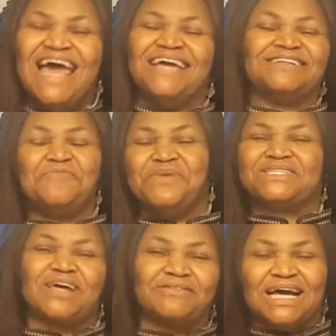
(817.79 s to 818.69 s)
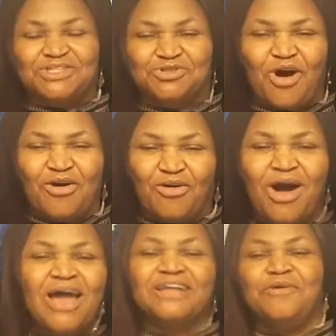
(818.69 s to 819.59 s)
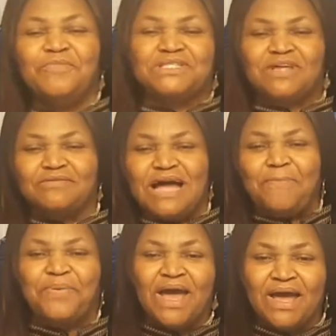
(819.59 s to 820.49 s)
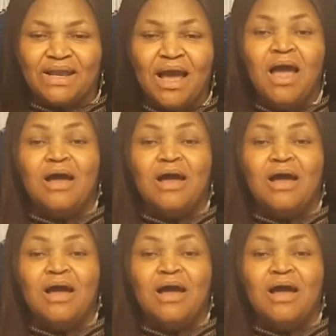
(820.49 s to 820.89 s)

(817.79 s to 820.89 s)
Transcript: in the midst of that struggle, in the midst of that pain,